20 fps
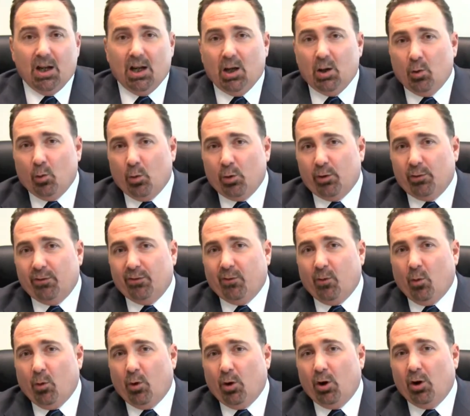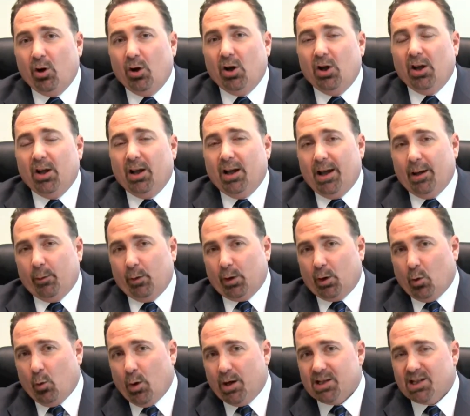in order for a
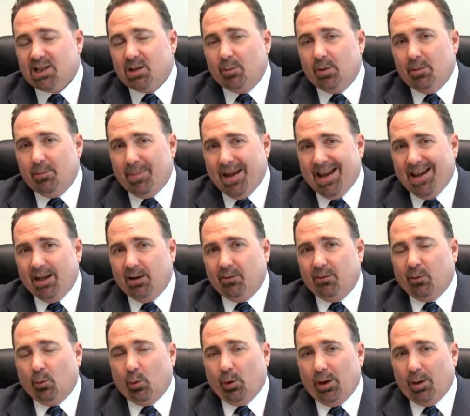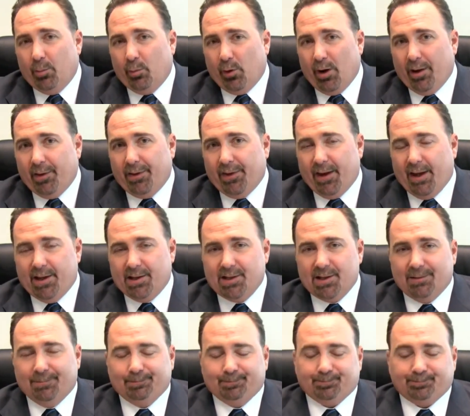request to be made for a breath test.